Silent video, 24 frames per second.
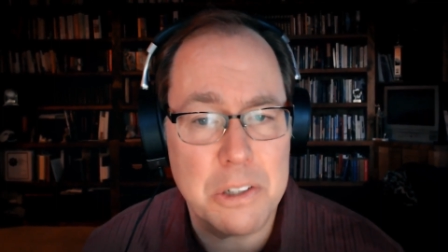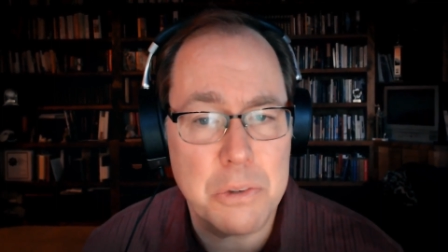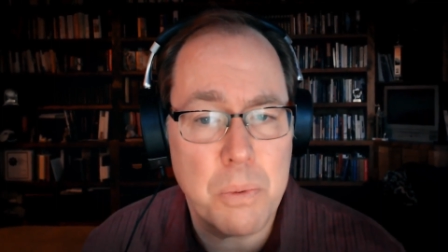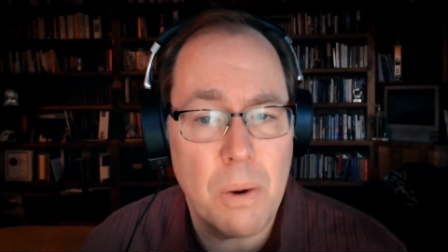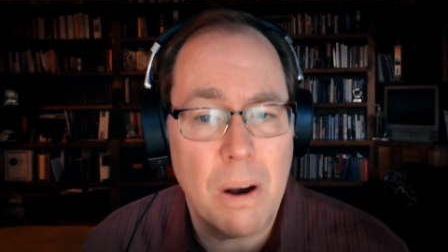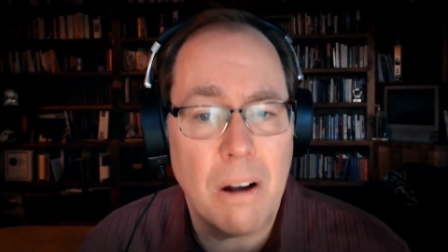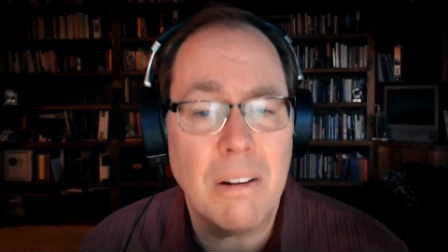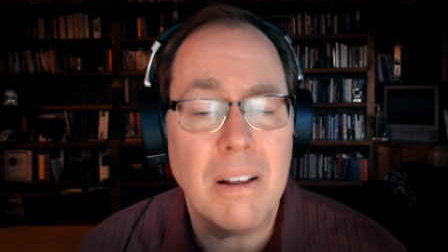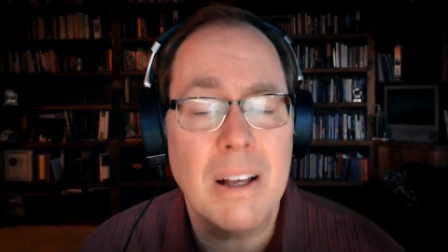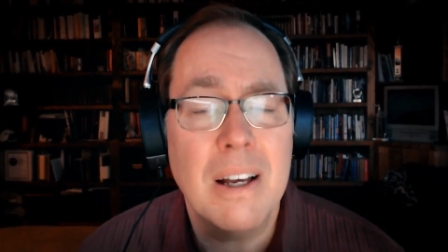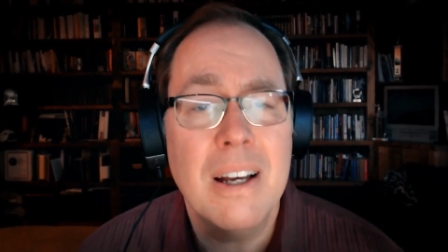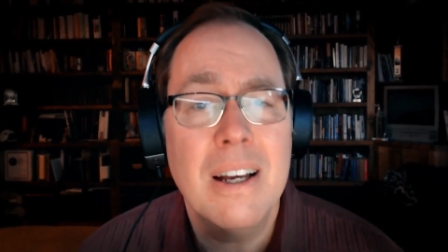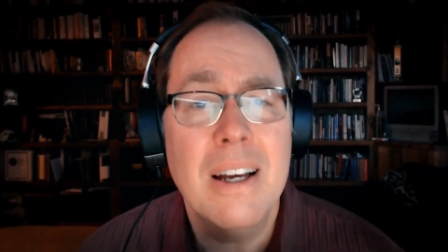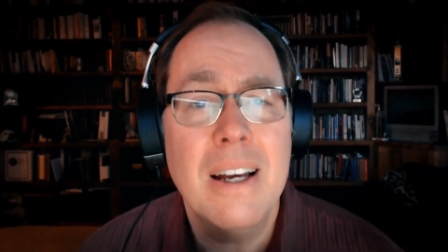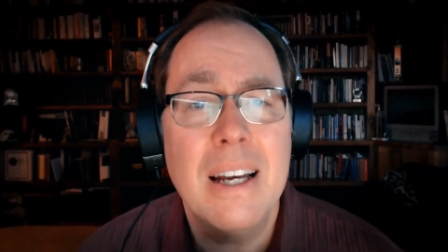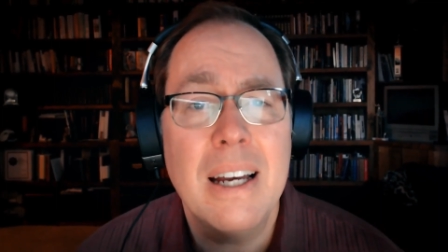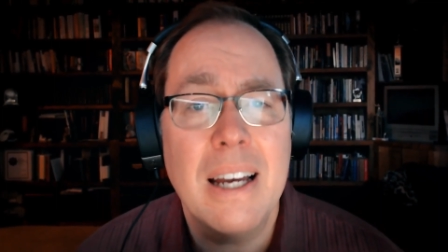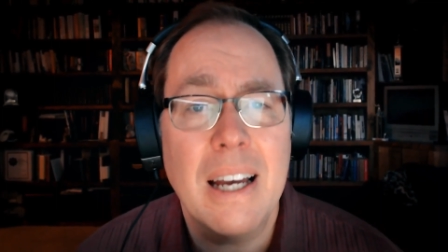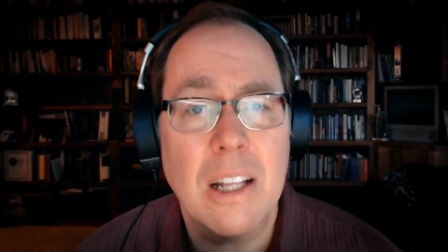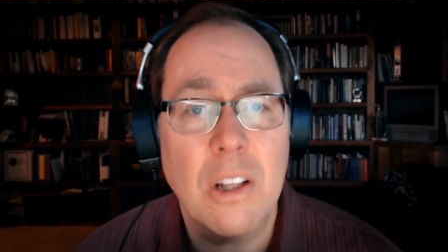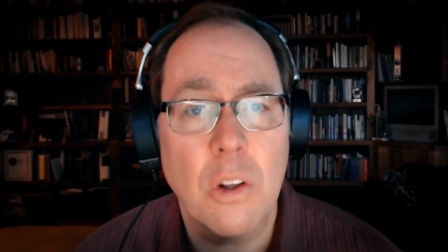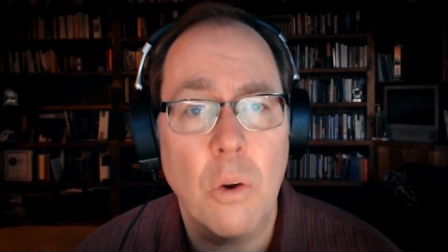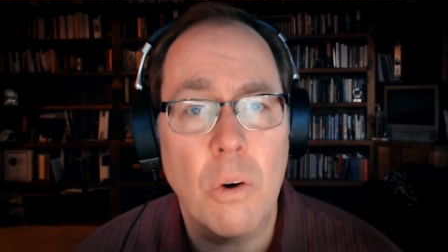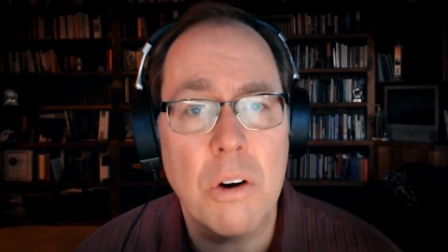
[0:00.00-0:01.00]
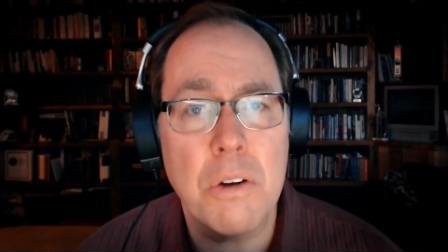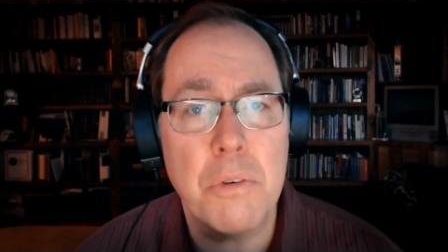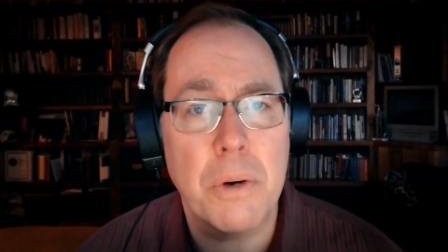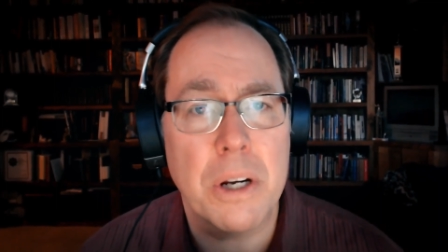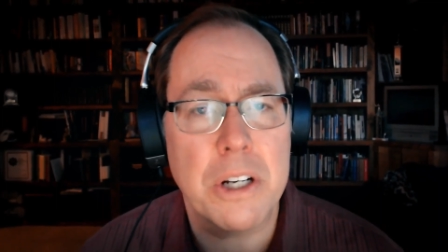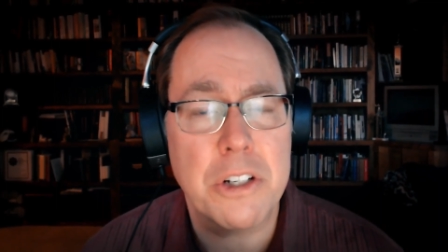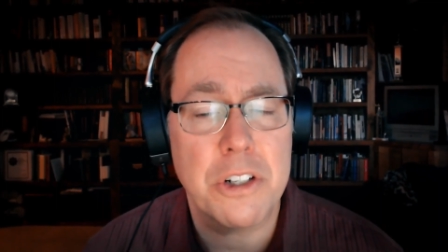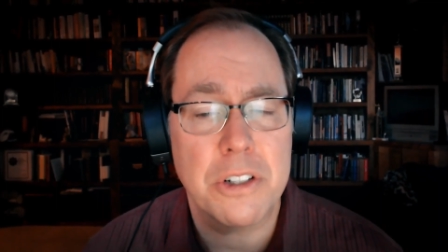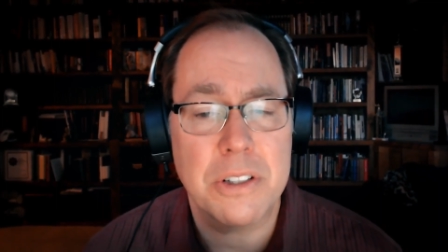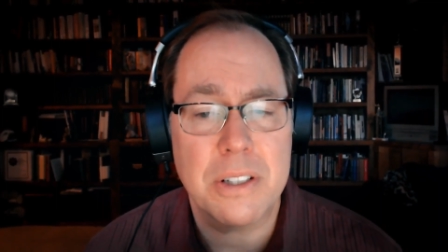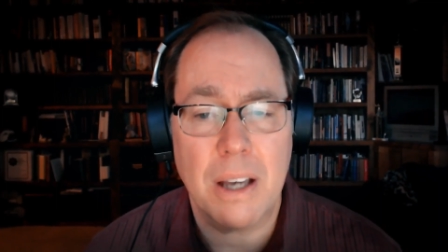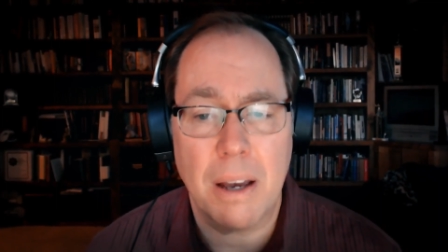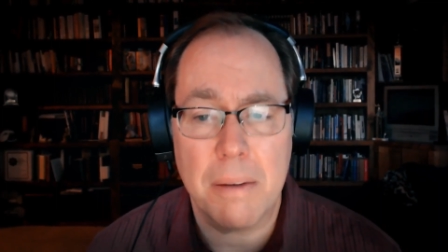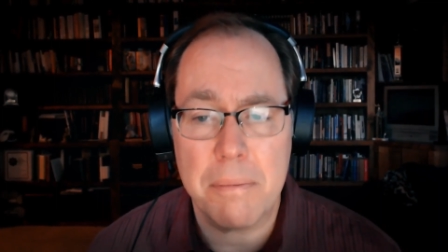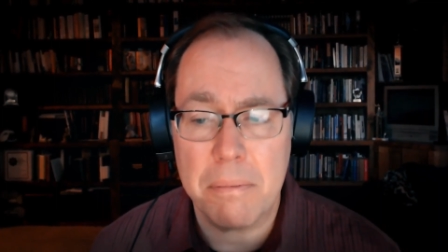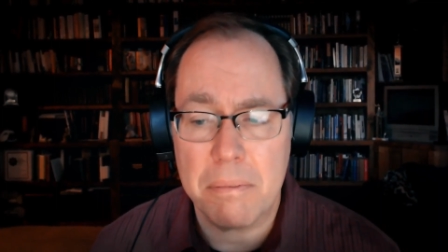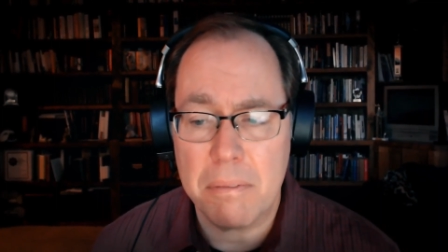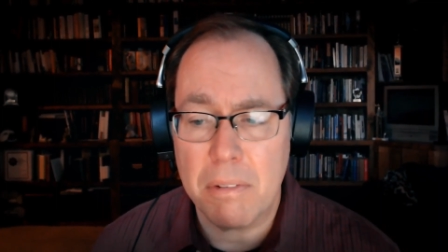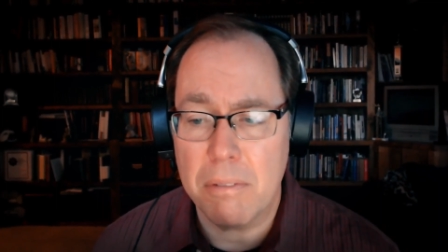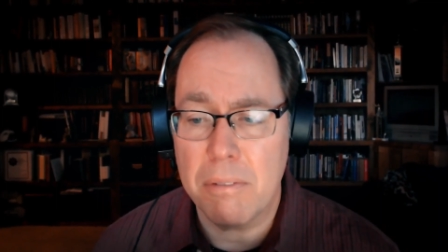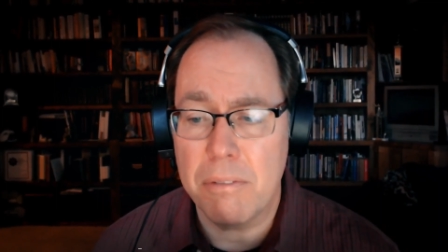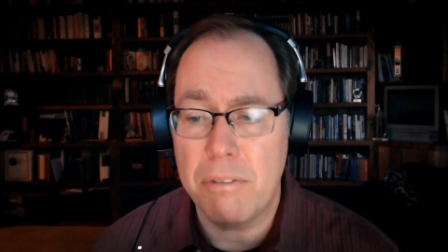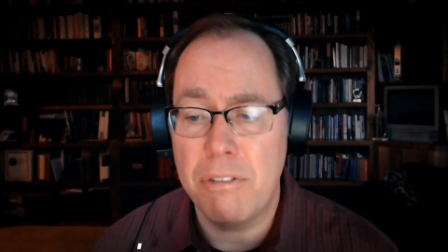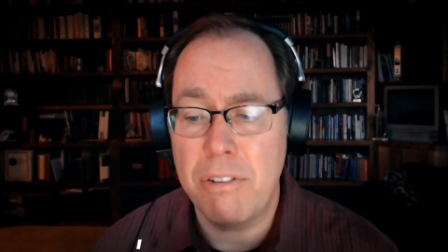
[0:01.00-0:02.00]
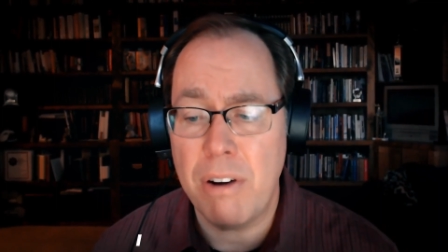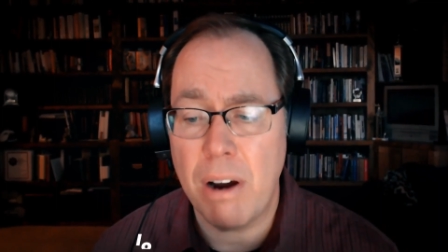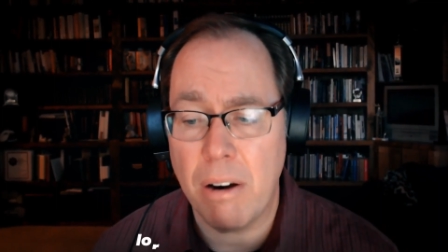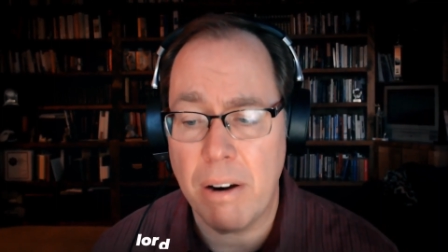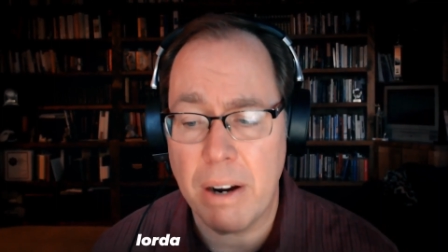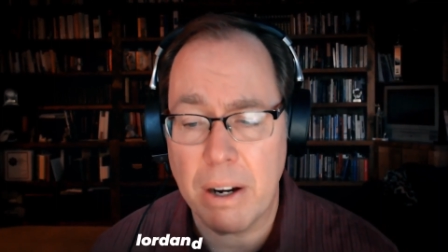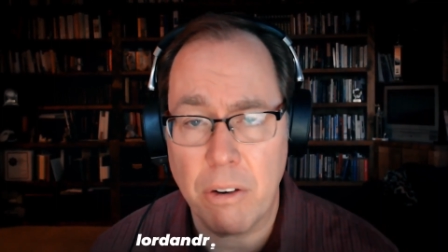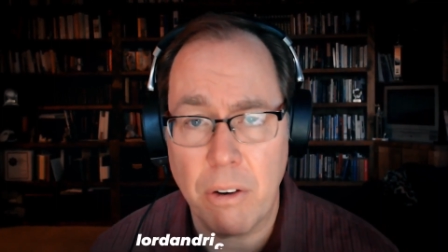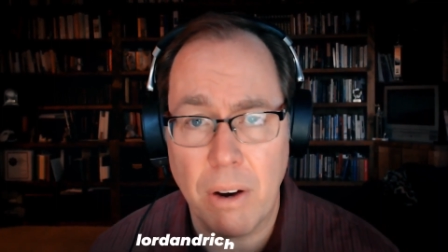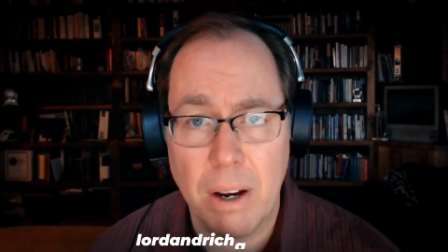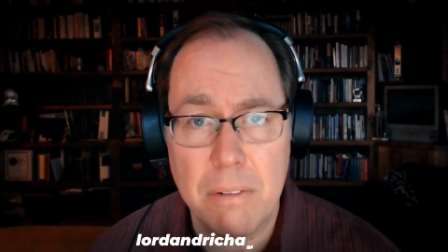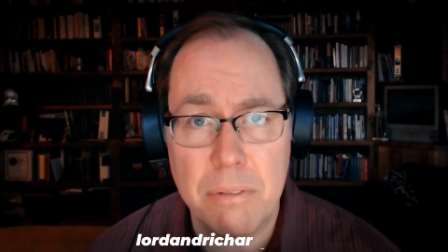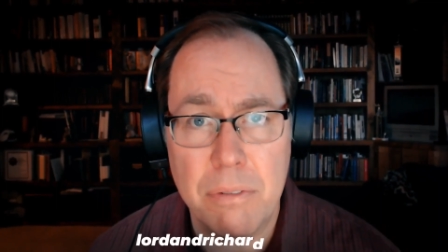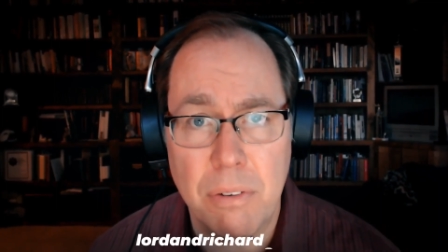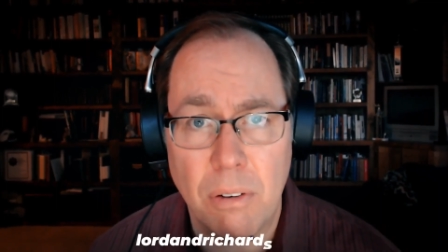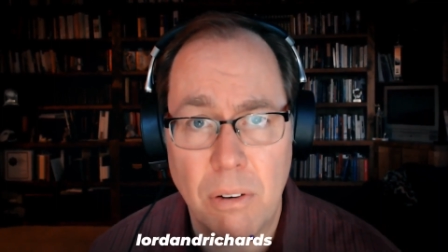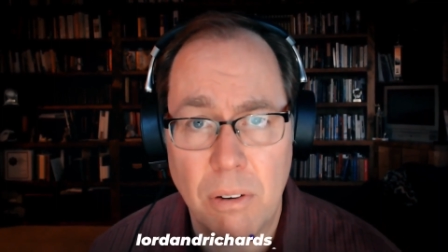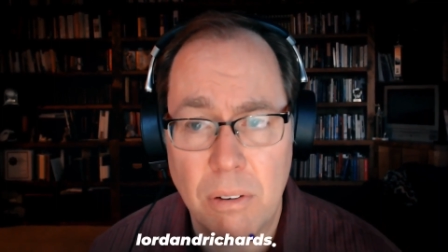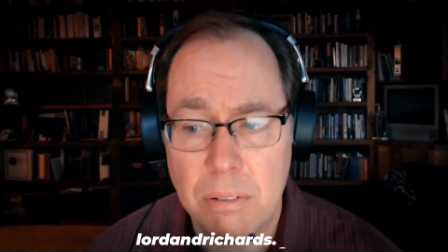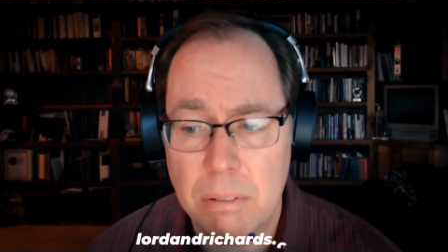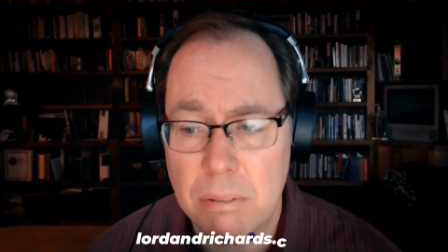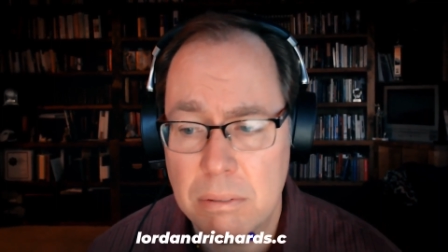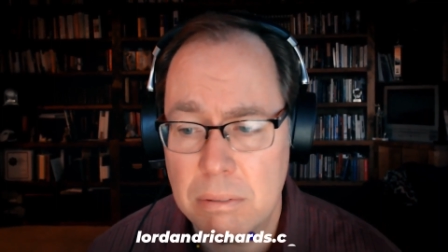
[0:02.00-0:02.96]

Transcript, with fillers: Well, at Lord and Richards, I'm very grateful